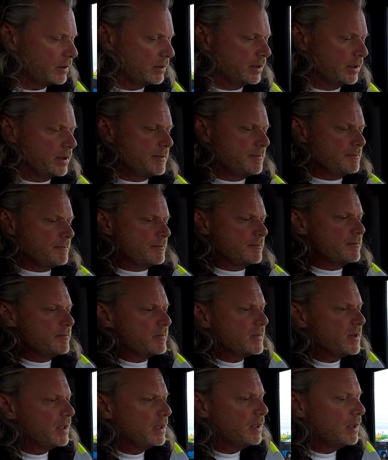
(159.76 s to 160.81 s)
good.
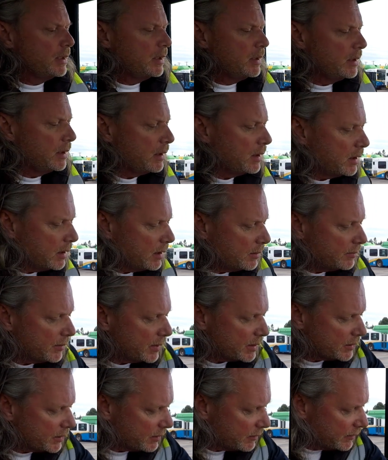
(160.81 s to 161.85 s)
Uh,
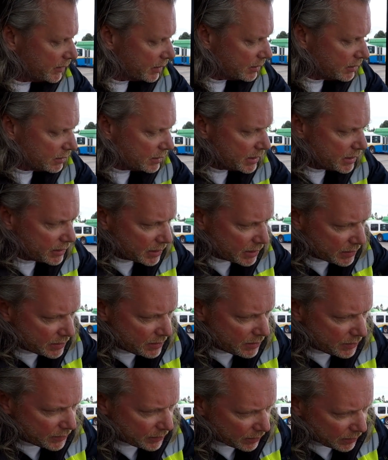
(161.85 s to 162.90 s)
make sure vehicle is in
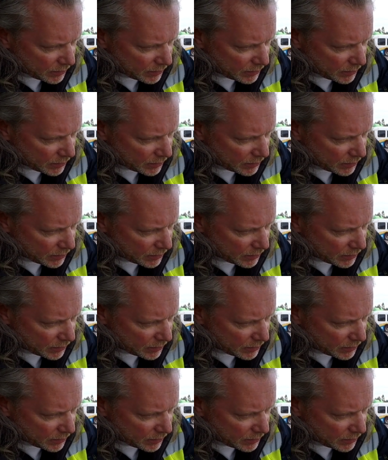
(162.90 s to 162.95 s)
neutral